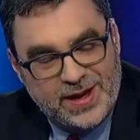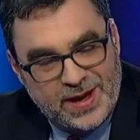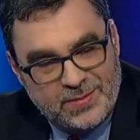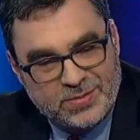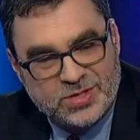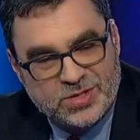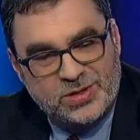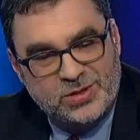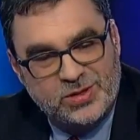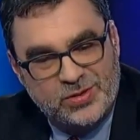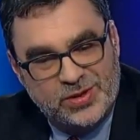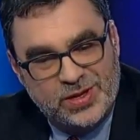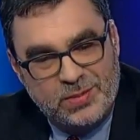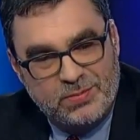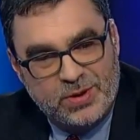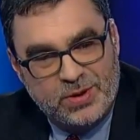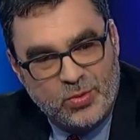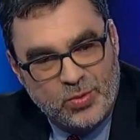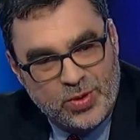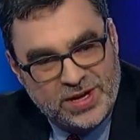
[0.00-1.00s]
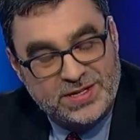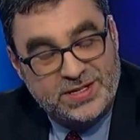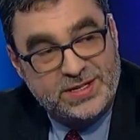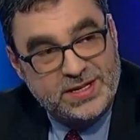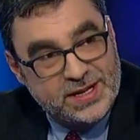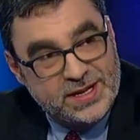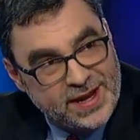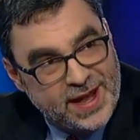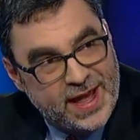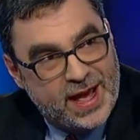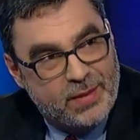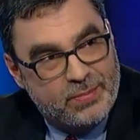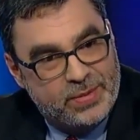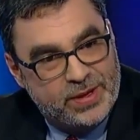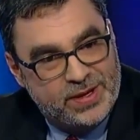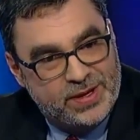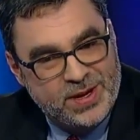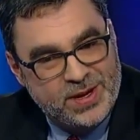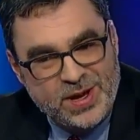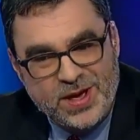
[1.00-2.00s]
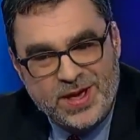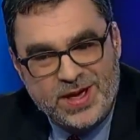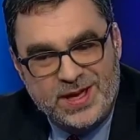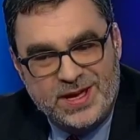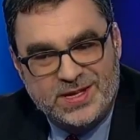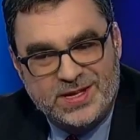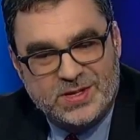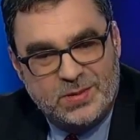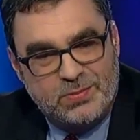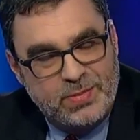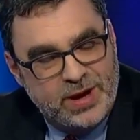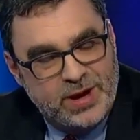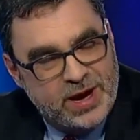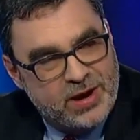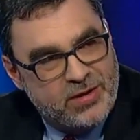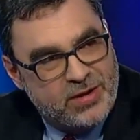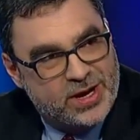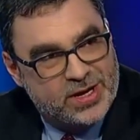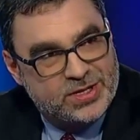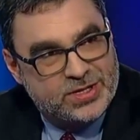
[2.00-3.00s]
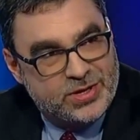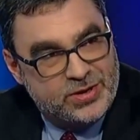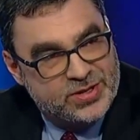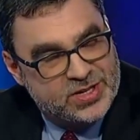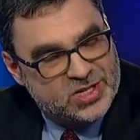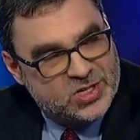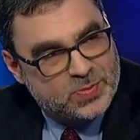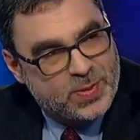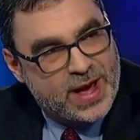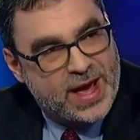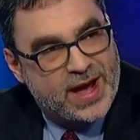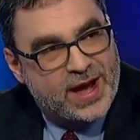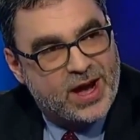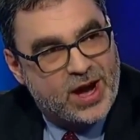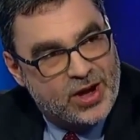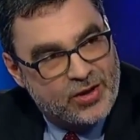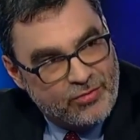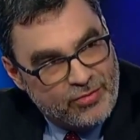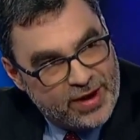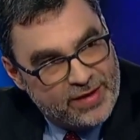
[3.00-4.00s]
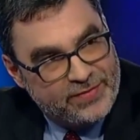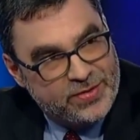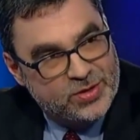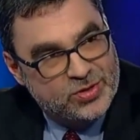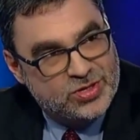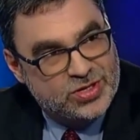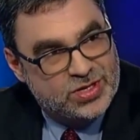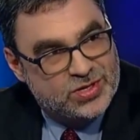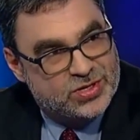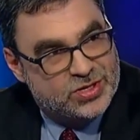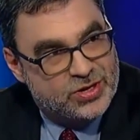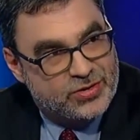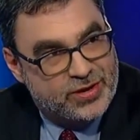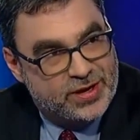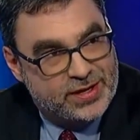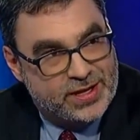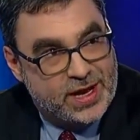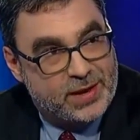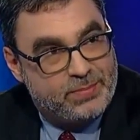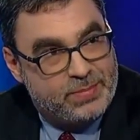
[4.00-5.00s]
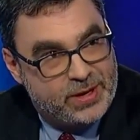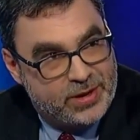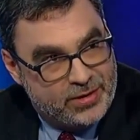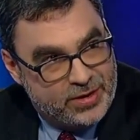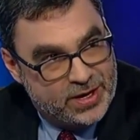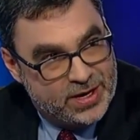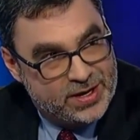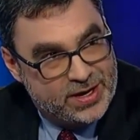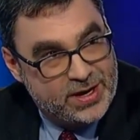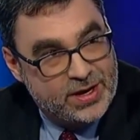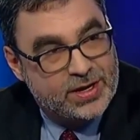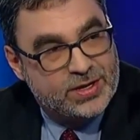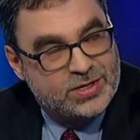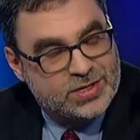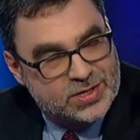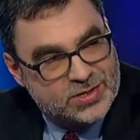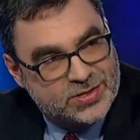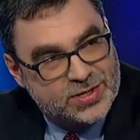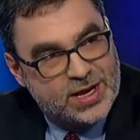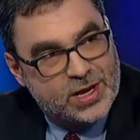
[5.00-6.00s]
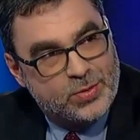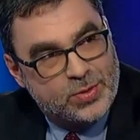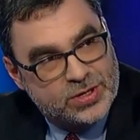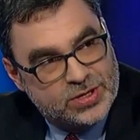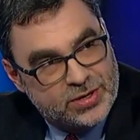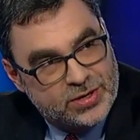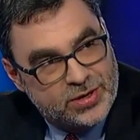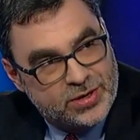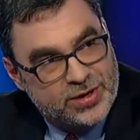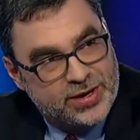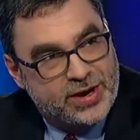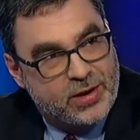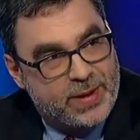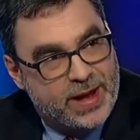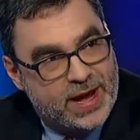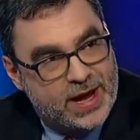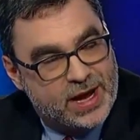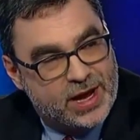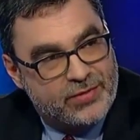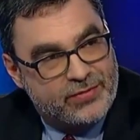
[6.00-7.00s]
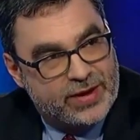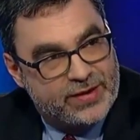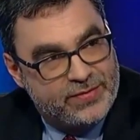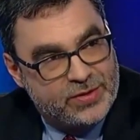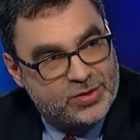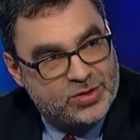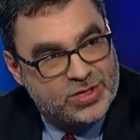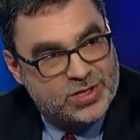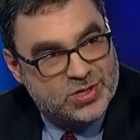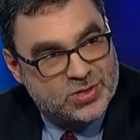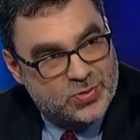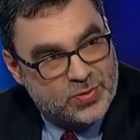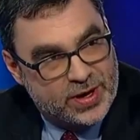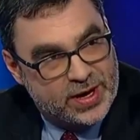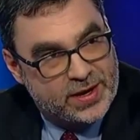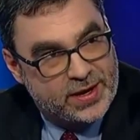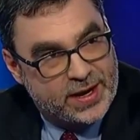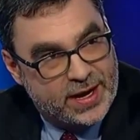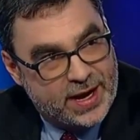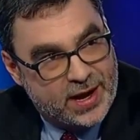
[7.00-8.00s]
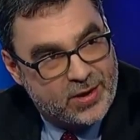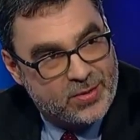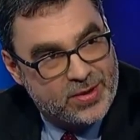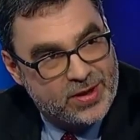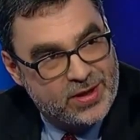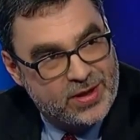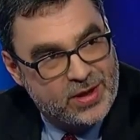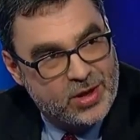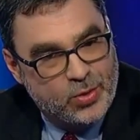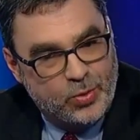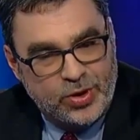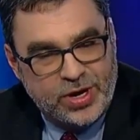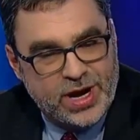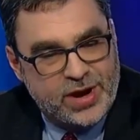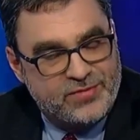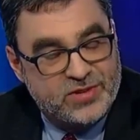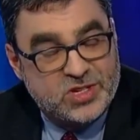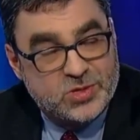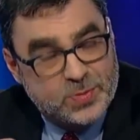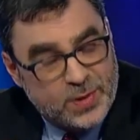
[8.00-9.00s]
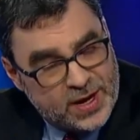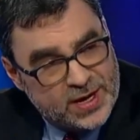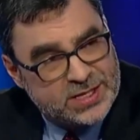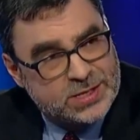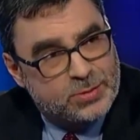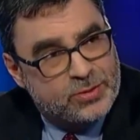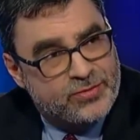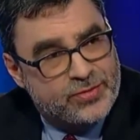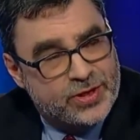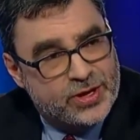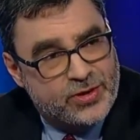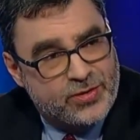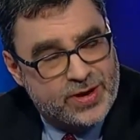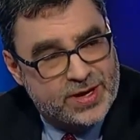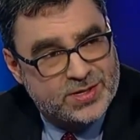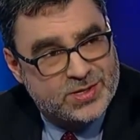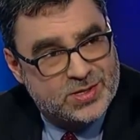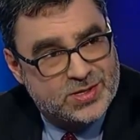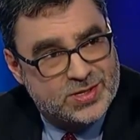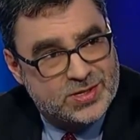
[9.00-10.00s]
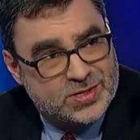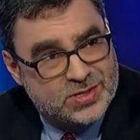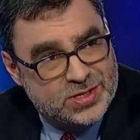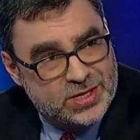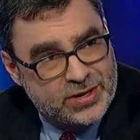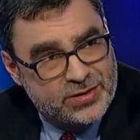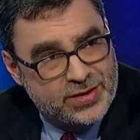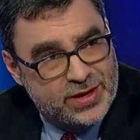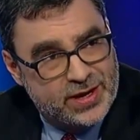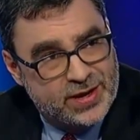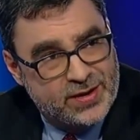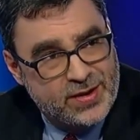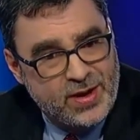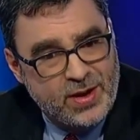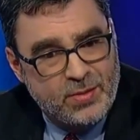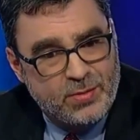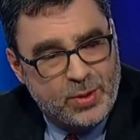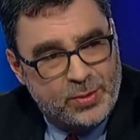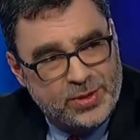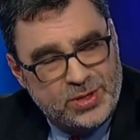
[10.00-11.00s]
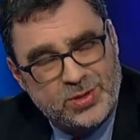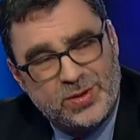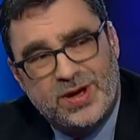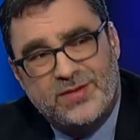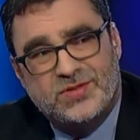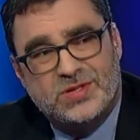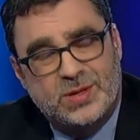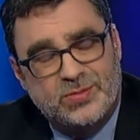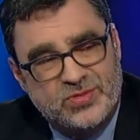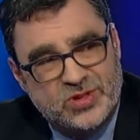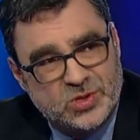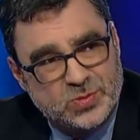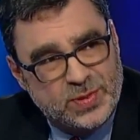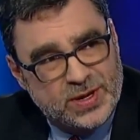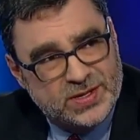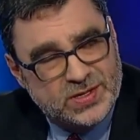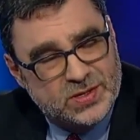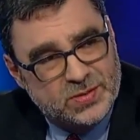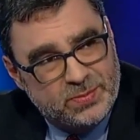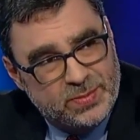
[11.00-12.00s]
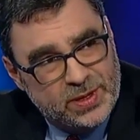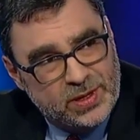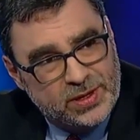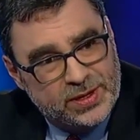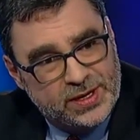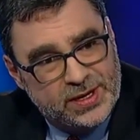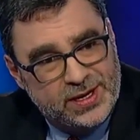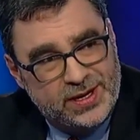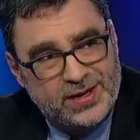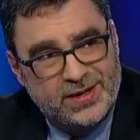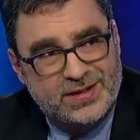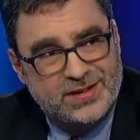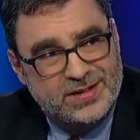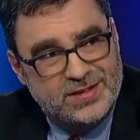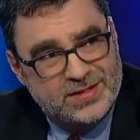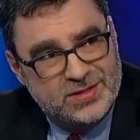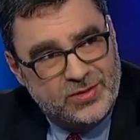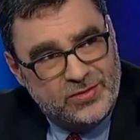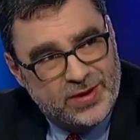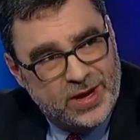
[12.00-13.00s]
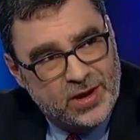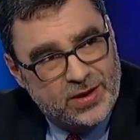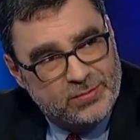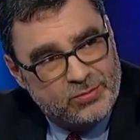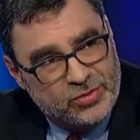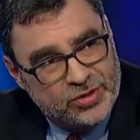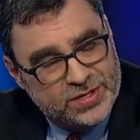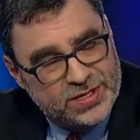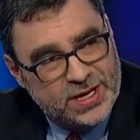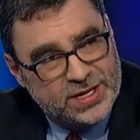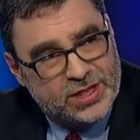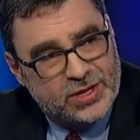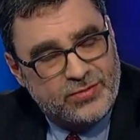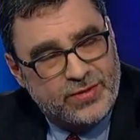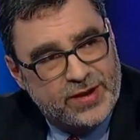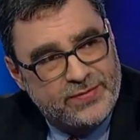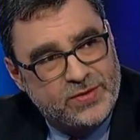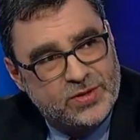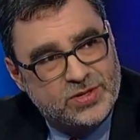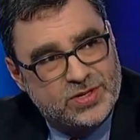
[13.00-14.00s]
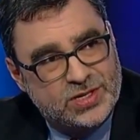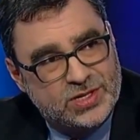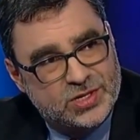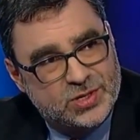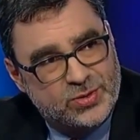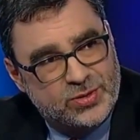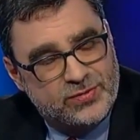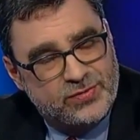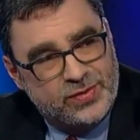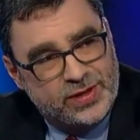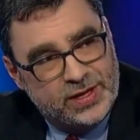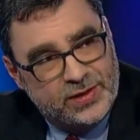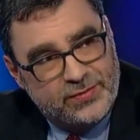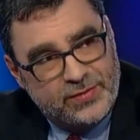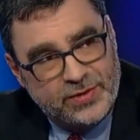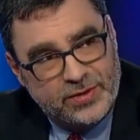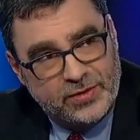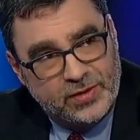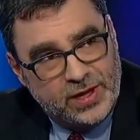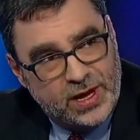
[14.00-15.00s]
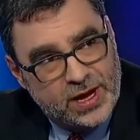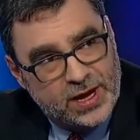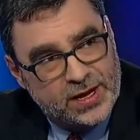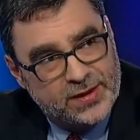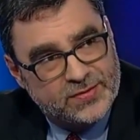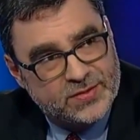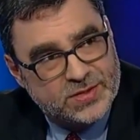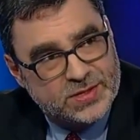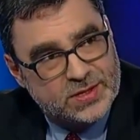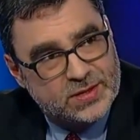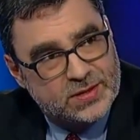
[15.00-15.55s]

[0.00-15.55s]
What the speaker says: right. Absolutely. But what did happen is America turned its back on refugees during that period, just like we're turning our back on refugees right now. We're not responsible for the crisis in Syria, but we do have some responsibility to protect the refugees who are fleeing for their lives.